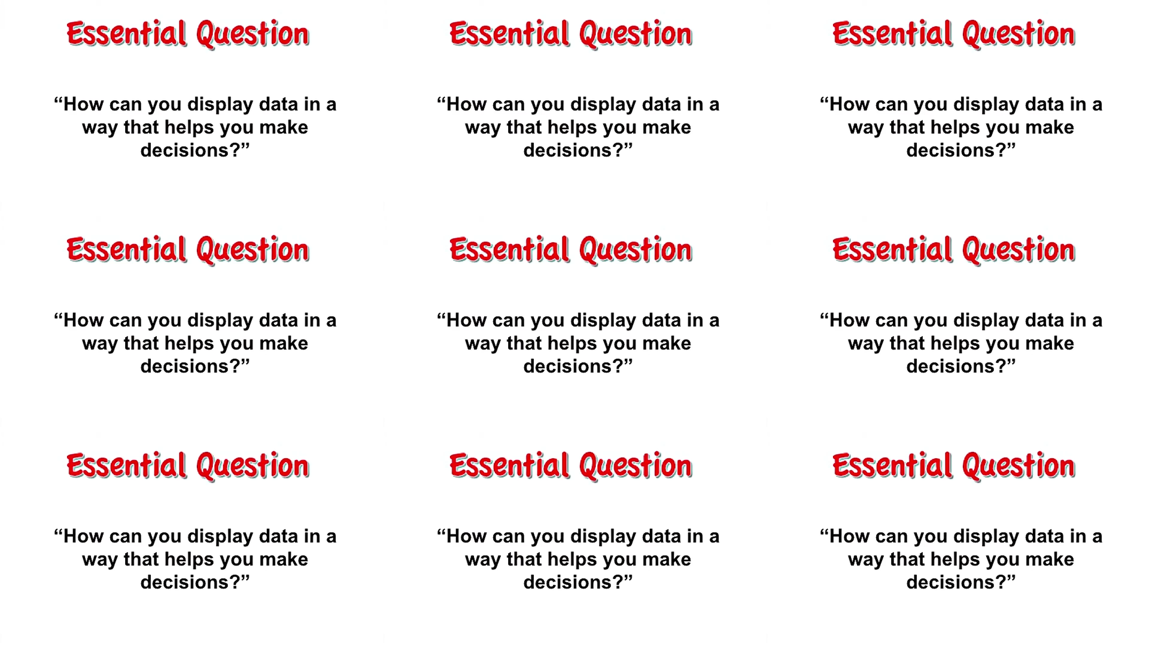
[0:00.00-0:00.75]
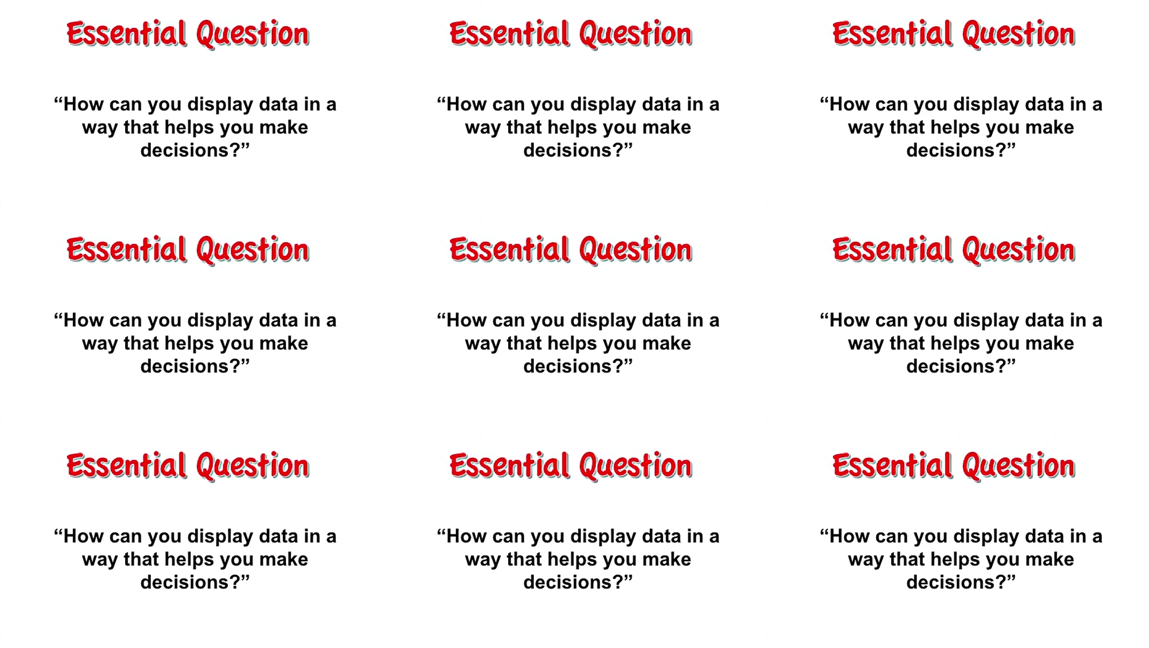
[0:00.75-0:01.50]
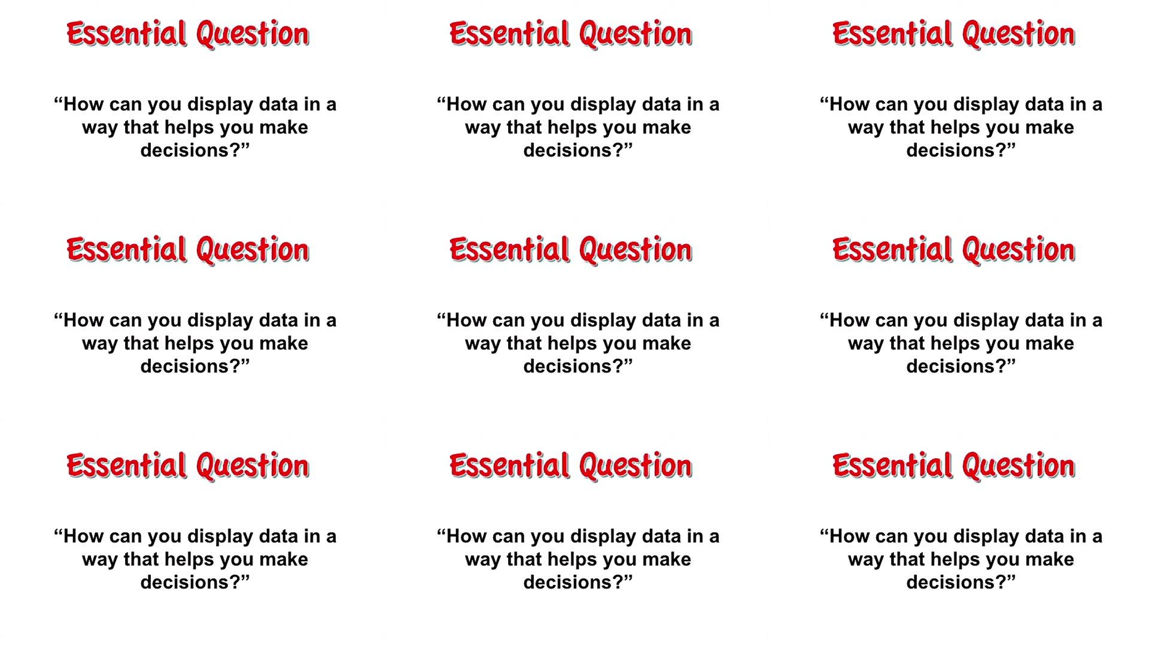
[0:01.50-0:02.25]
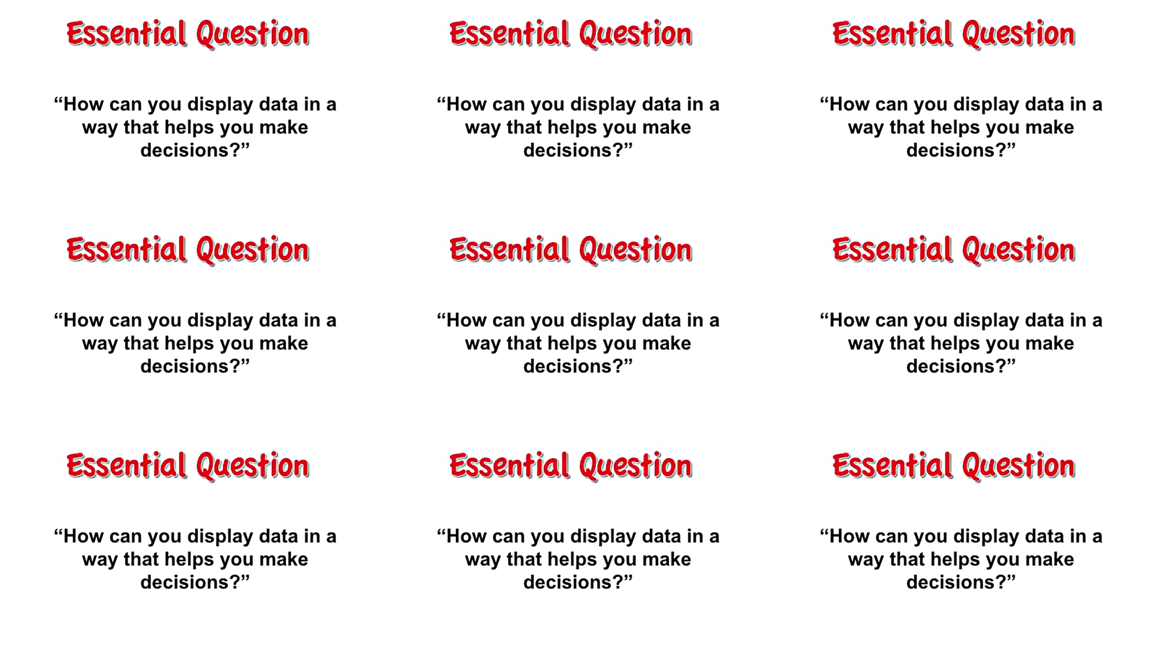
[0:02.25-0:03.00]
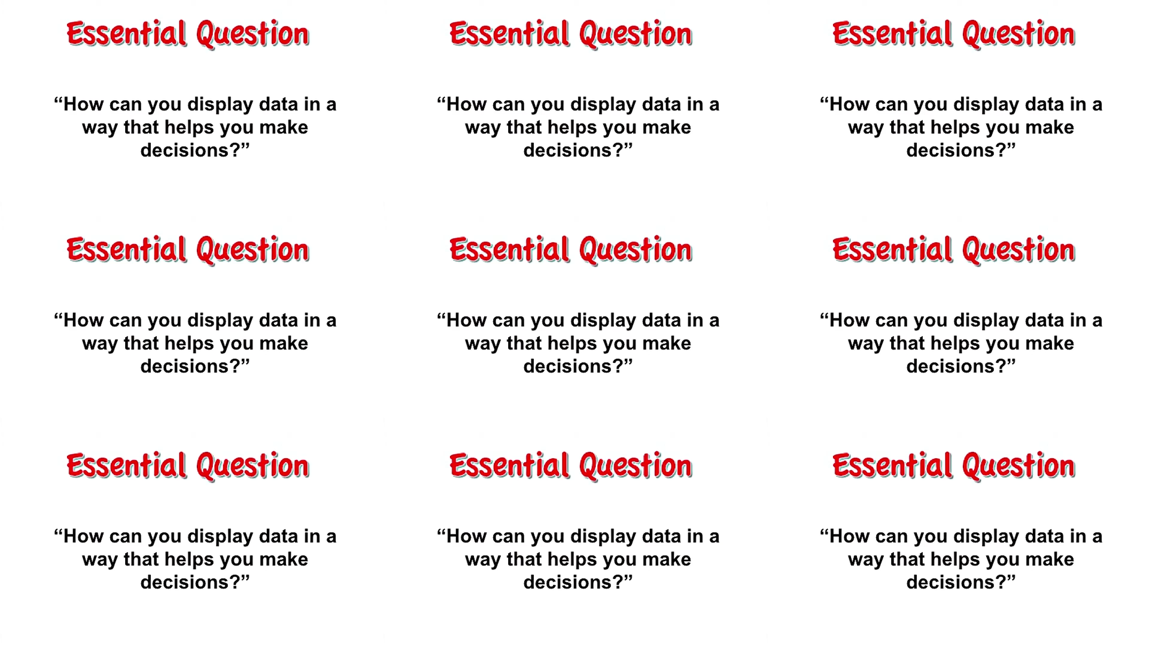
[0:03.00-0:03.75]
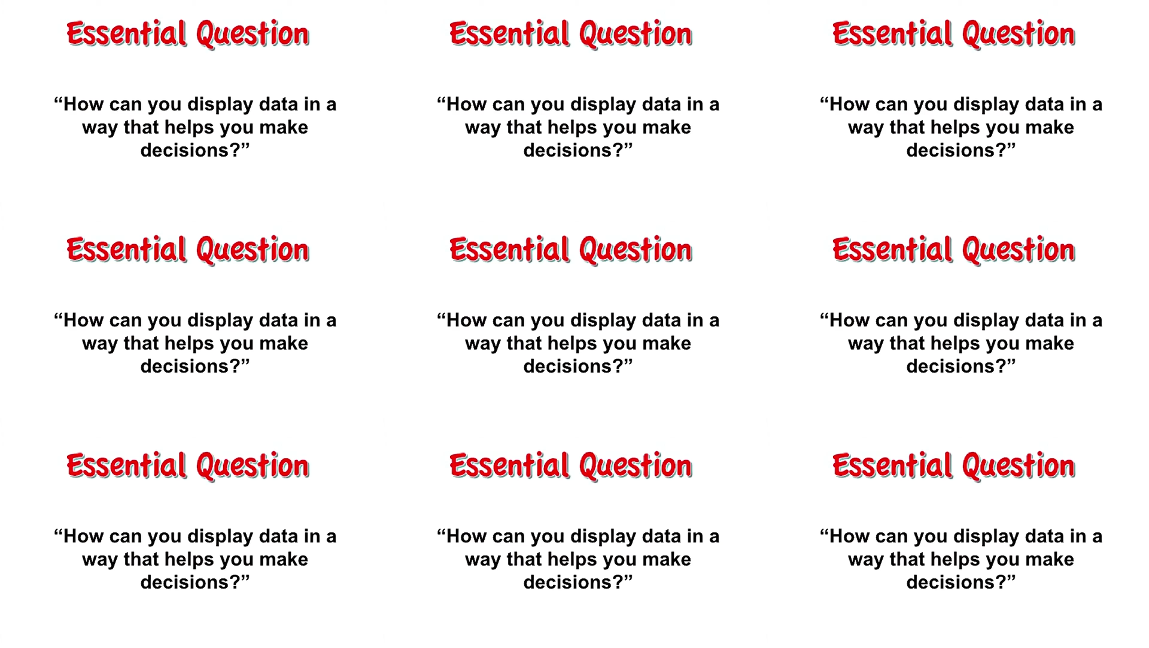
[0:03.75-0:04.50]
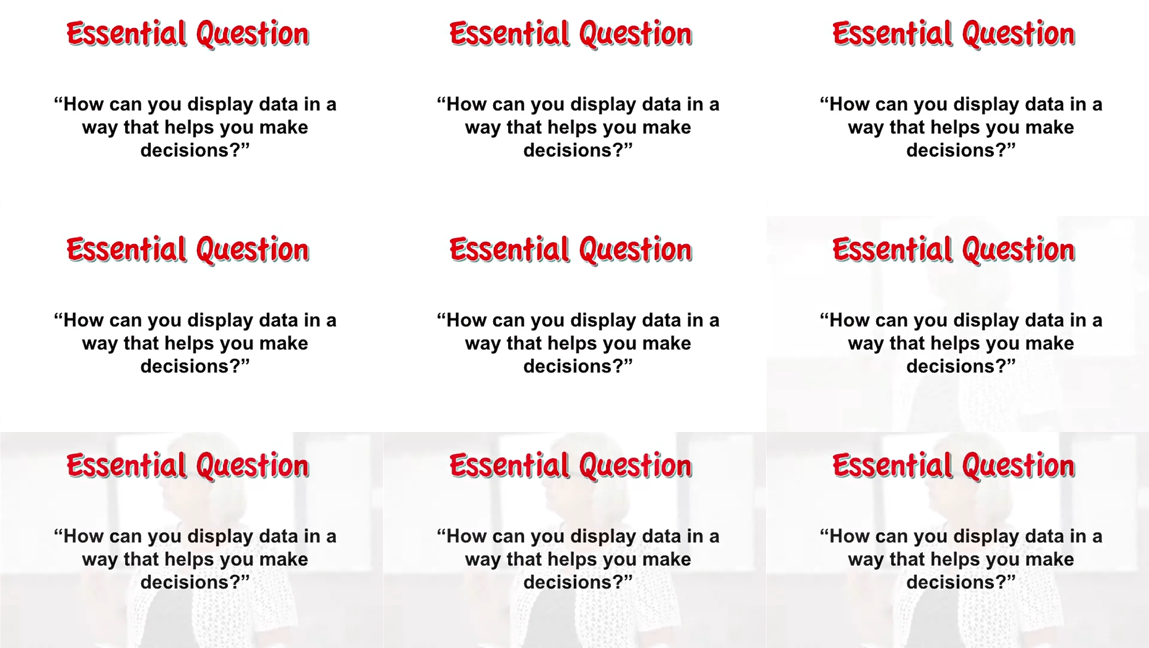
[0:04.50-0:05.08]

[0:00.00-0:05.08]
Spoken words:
(no speaker visible)